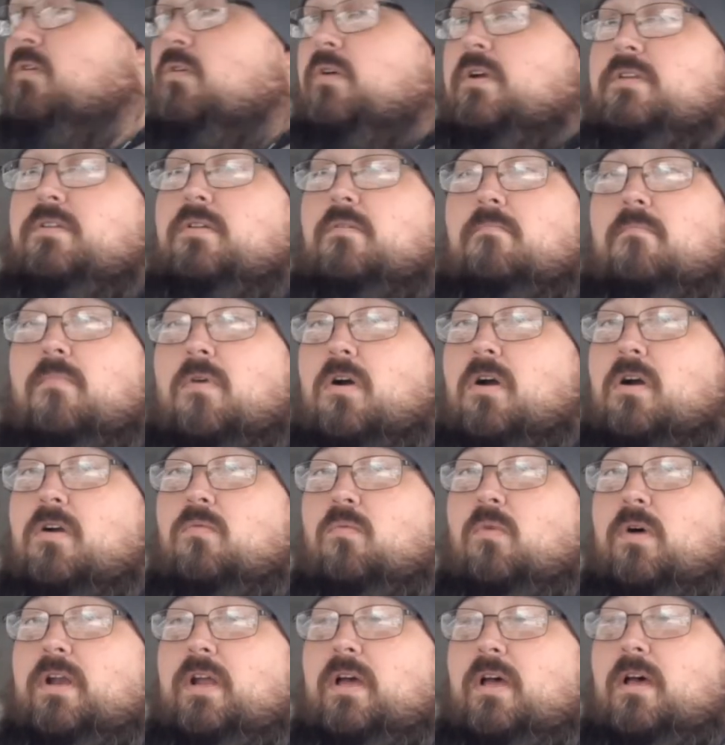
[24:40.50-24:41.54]
going to mark
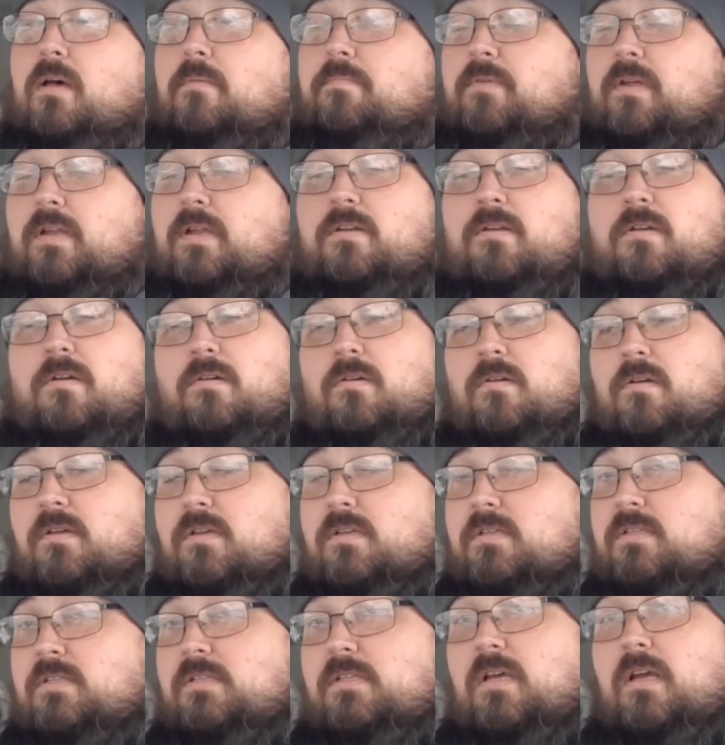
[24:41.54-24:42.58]
one up and you're going
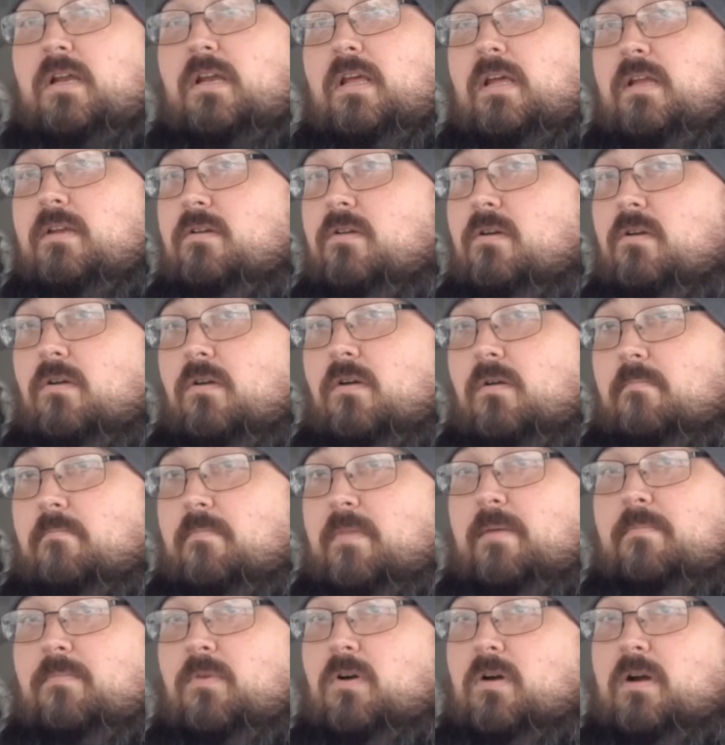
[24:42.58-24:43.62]
to study and you're going to
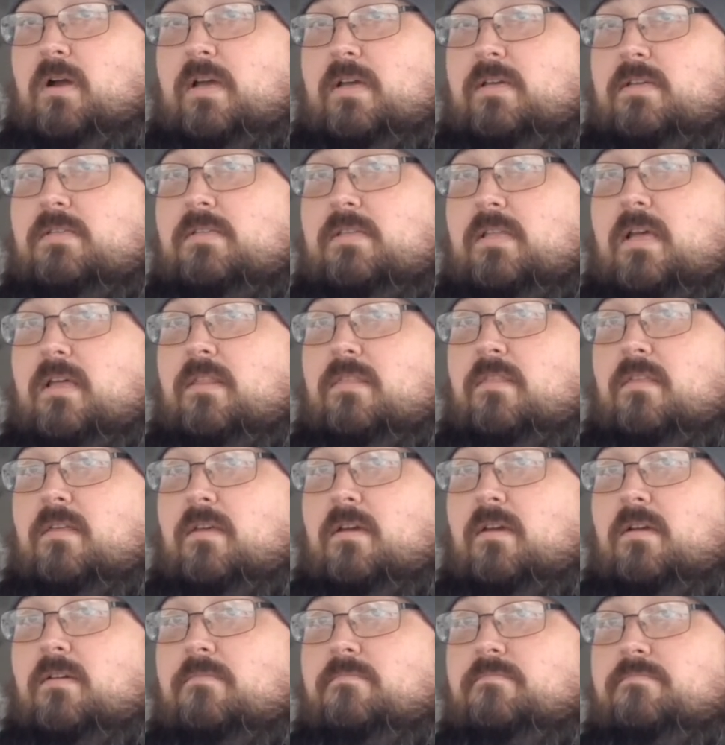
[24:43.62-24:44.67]
memorize that
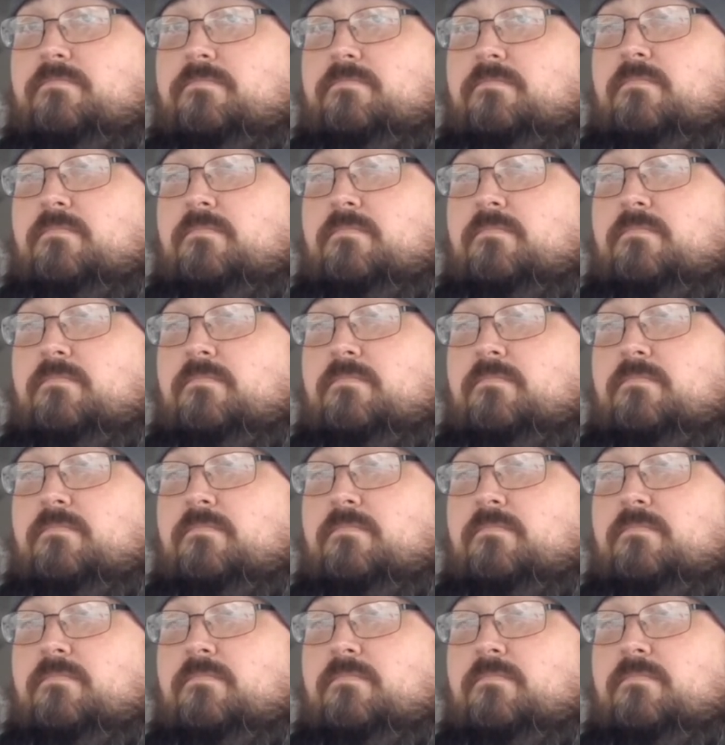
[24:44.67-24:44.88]
thing.